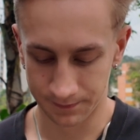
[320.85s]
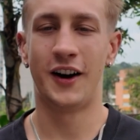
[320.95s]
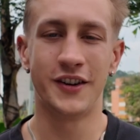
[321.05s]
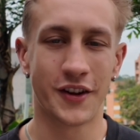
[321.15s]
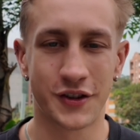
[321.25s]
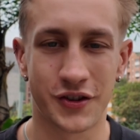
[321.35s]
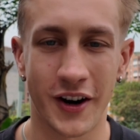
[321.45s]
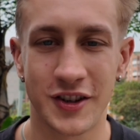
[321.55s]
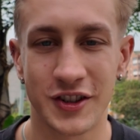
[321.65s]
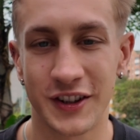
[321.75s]
Another
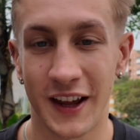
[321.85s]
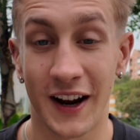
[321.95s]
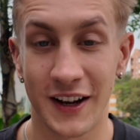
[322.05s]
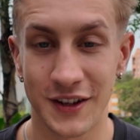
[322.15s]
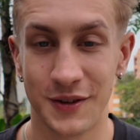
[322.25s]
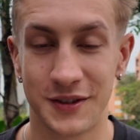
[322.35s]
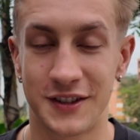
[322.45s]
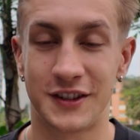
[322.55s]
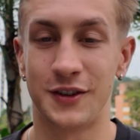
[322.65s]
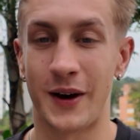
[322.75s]
strategy that I
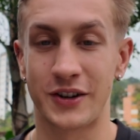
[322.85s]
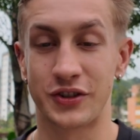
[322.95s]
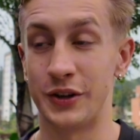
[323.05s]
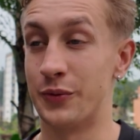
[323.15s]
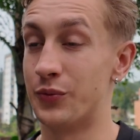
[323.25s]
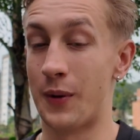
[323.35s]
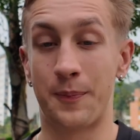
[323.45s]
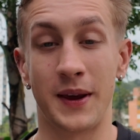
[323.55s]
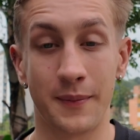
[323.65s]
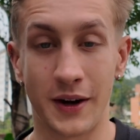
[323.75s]
used to actually
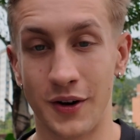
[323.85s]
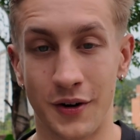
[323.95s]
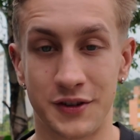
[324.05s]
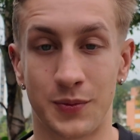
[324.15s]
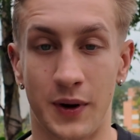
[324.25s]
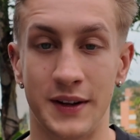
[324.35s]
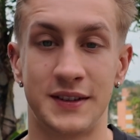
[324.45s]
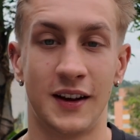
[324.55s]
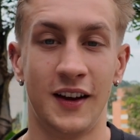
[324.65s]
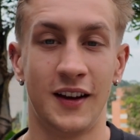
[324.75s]
repeat my notes
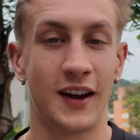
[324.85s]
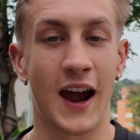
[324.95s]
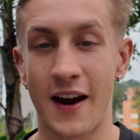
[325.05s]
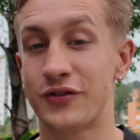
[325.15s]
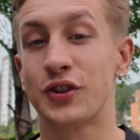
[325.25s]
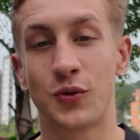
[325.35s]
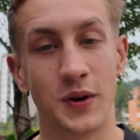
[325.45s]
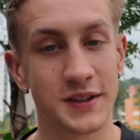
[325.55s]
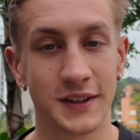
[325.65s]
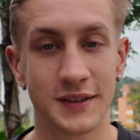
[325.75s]
was after
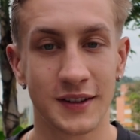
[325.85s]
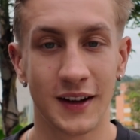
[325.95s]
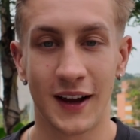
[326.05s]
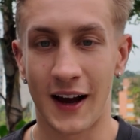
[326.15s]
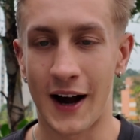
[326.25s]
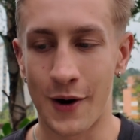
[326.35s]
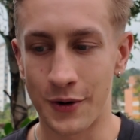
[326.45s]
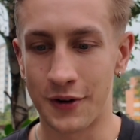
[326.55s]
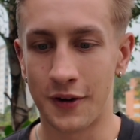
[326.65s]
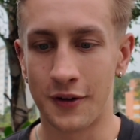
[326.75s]
quizzes, I
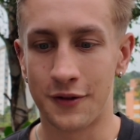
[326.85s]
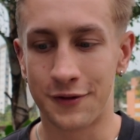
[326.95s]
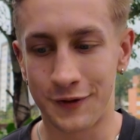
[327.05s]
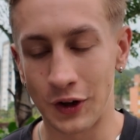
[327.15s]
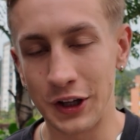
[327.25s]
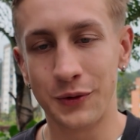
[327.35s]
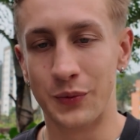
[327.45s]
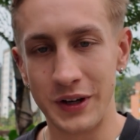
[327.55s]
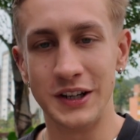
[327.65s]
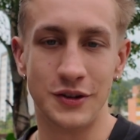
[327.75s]
would fully
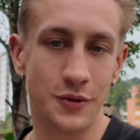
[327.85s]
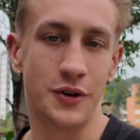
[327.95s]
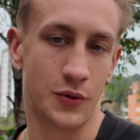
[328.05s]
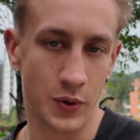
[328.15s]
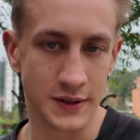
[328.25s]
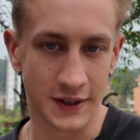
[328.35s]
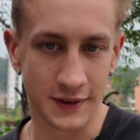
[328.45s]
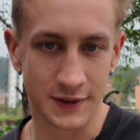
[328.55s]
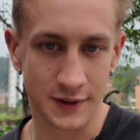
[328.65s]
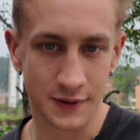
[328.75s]
redo the
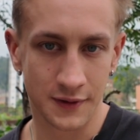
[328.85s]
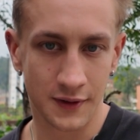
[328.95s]
quizzes,